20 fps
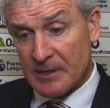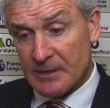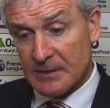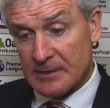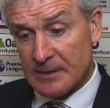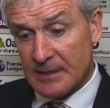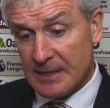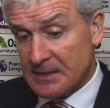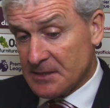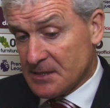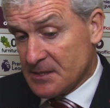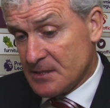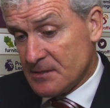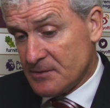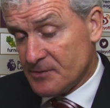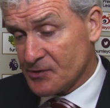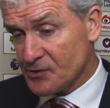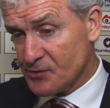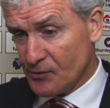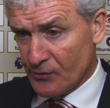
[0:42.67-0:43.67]
And
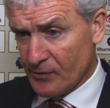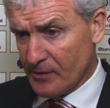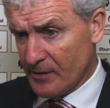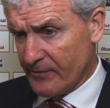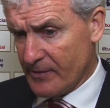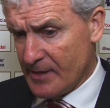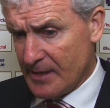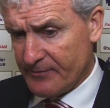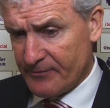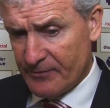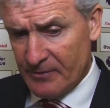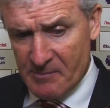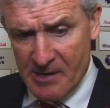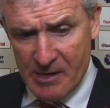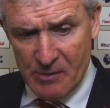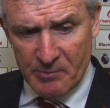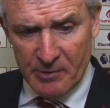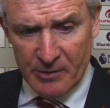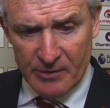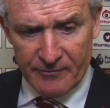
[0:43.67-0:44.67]
that's the story of the night from
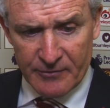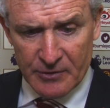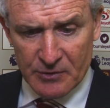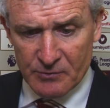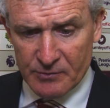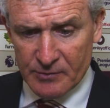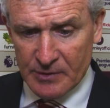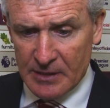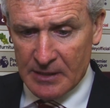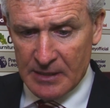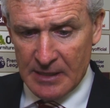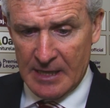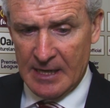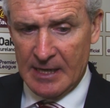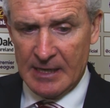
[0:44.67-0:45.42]
our point of view. We,